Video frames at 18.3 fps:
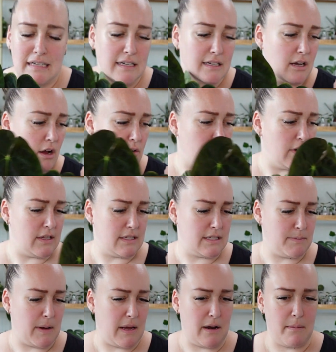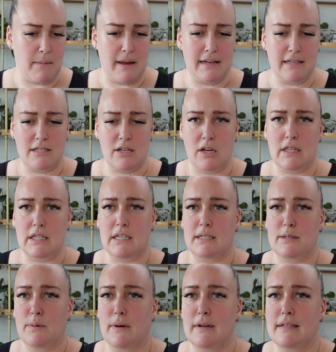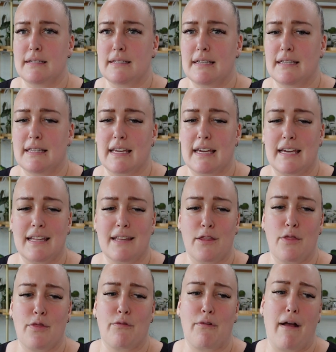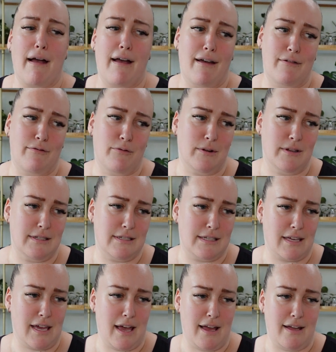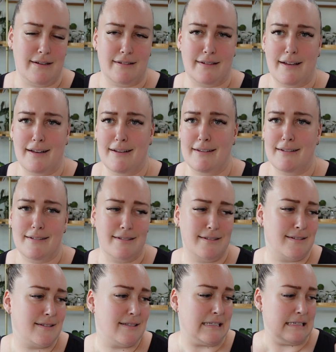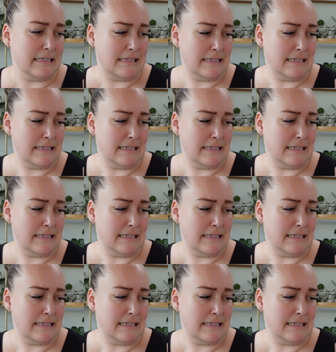got rid of the spider mites on these ones and they can thrive once again, because